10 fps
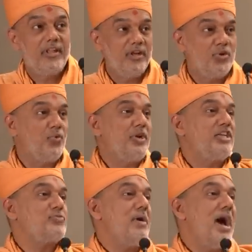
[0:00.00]
And two
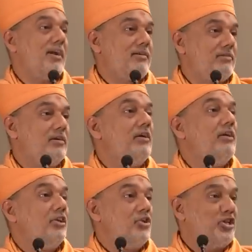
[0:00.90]
days back,
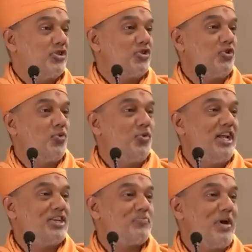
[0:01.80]
just two
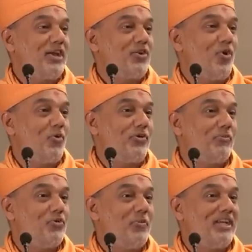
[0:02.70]
days back,
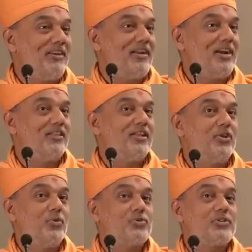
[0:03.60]
you, you might have read in the
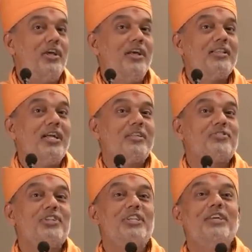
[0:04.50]
news that a
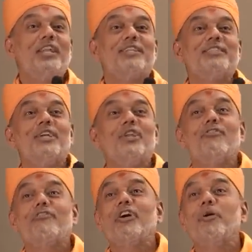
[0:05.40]
senior executive
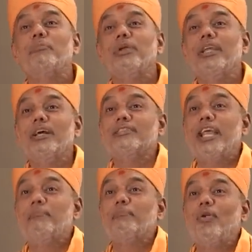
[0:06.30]
of a company has
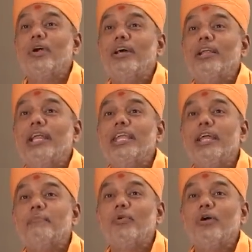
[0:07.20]
employed a lady
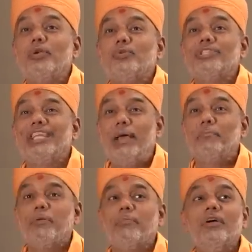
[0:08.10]
employee to slap
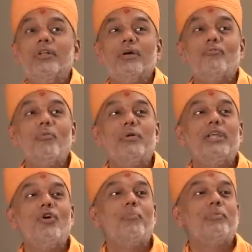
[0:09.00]
him the
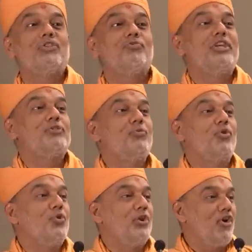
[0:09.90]
moment he opens
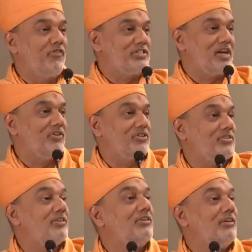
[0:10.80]
Facebook during office hours.